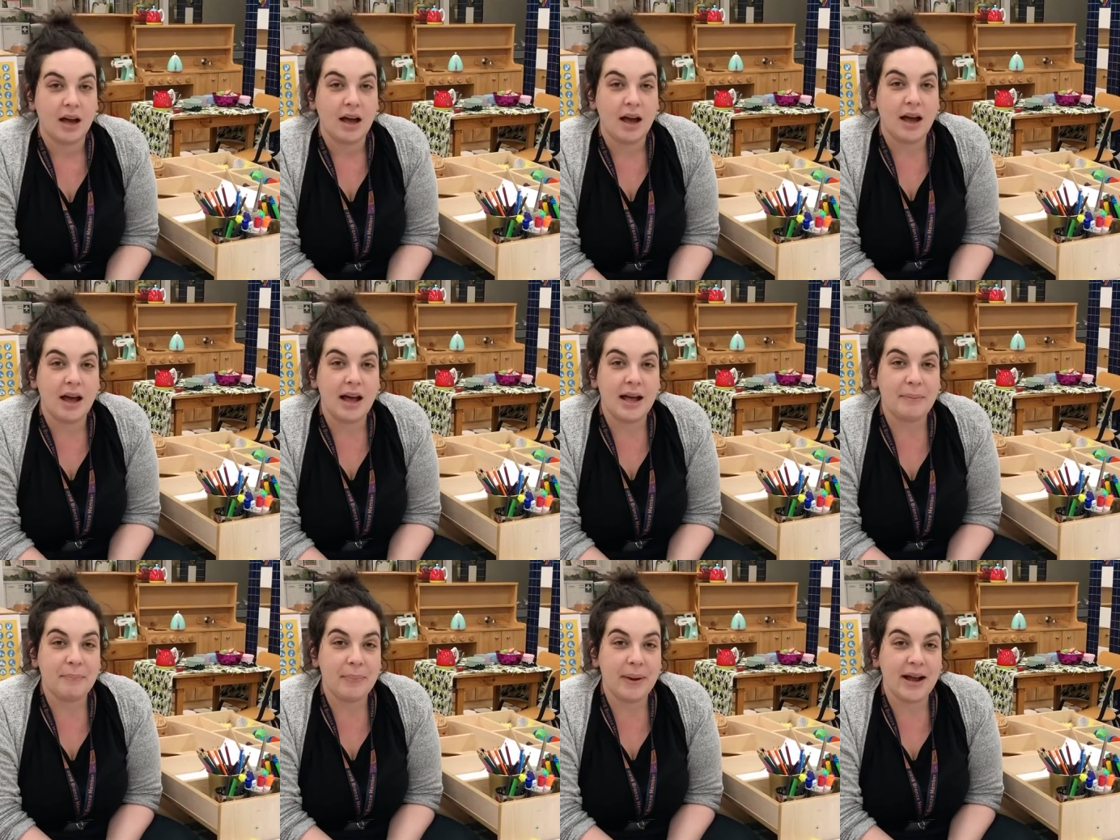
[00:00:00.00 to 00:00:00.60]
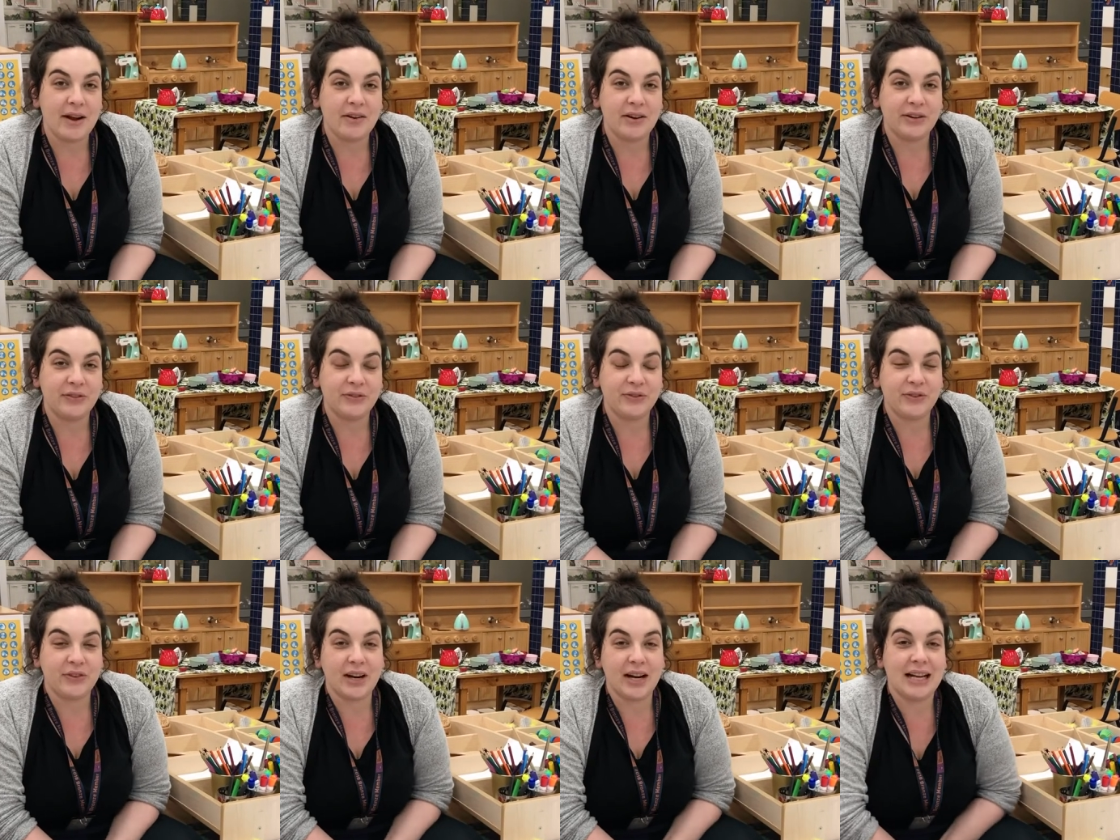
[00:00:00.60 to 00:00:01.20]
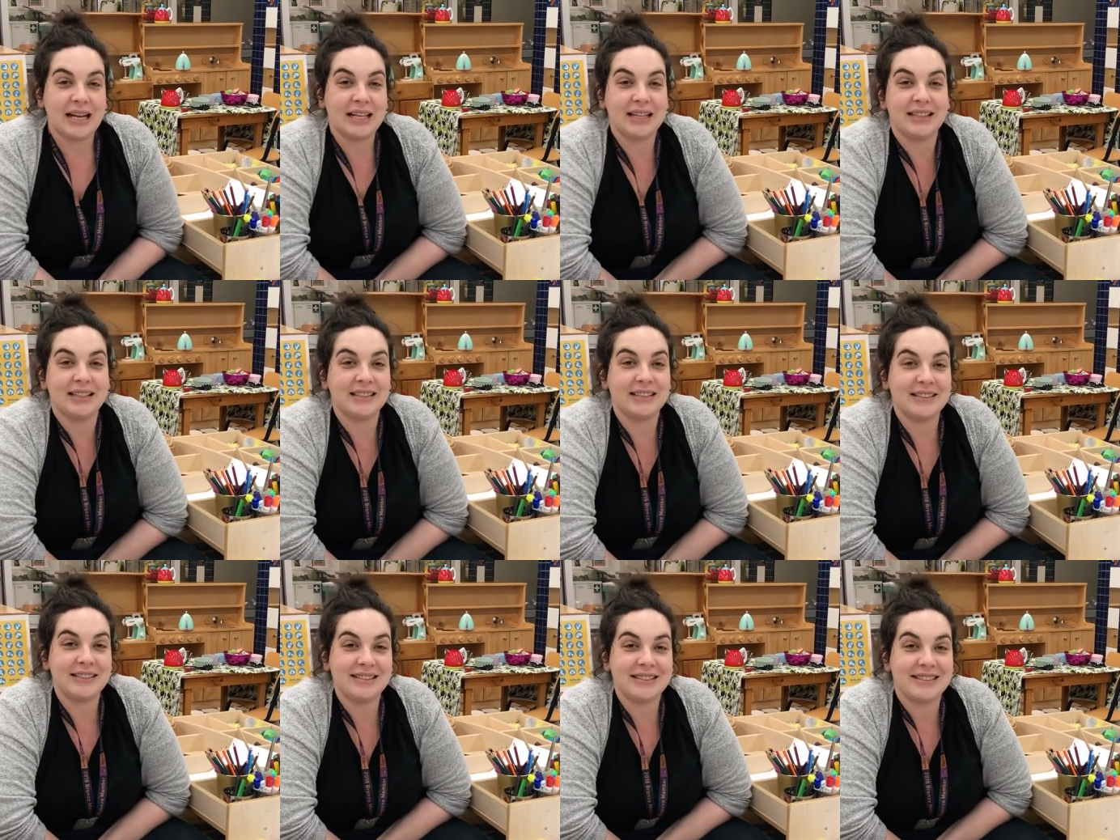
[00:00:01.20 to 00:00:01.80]
Hi, Parrot
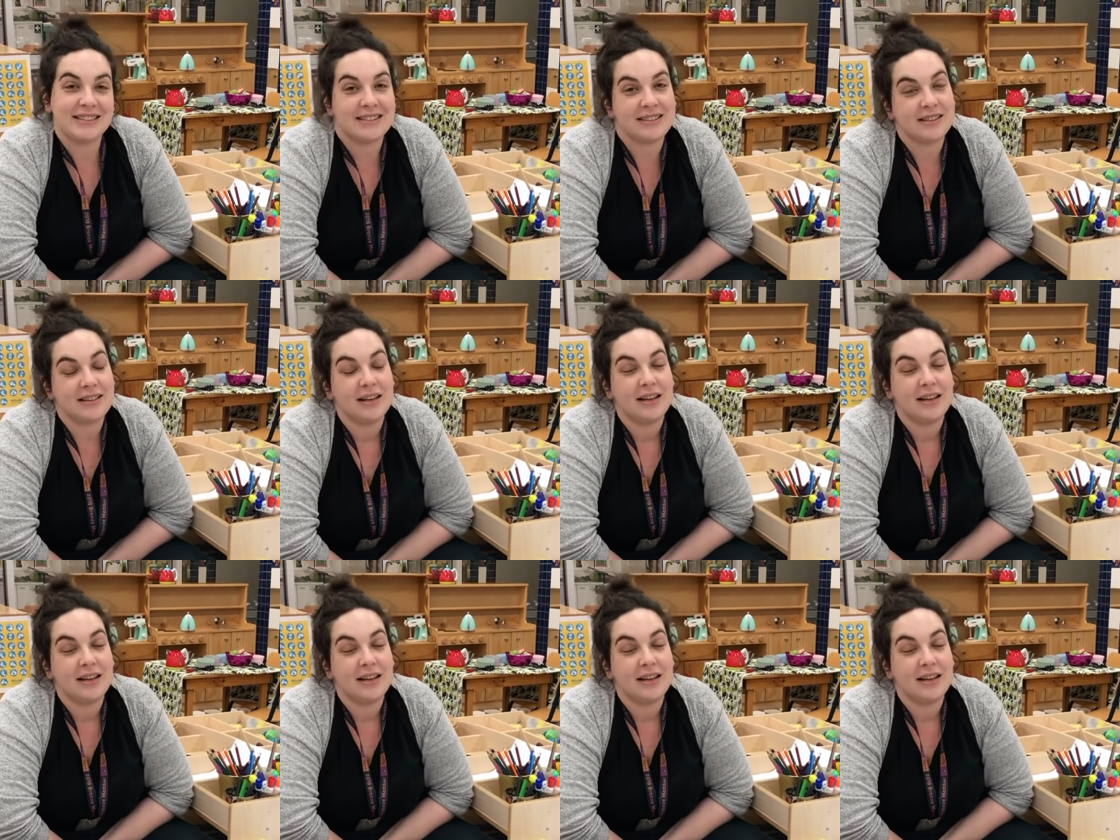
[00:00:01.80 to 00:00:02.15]
friends.